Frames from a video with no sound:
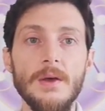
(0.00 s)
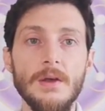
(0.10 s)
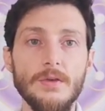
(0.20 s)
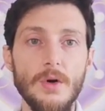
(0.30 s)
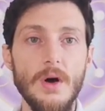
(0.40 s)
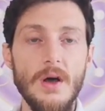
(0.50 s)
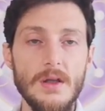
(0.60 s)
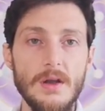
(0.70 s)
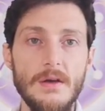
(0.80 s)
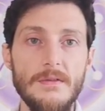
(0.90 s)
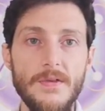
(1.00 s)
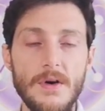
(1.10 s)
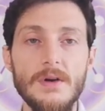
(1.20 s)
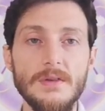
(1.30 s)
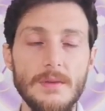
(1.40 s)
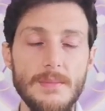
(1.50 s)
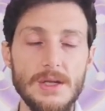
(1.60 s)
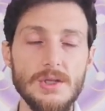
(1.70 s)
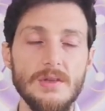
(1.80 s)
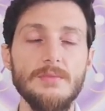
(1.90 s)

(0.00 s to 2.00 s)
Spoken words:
So first, imagine this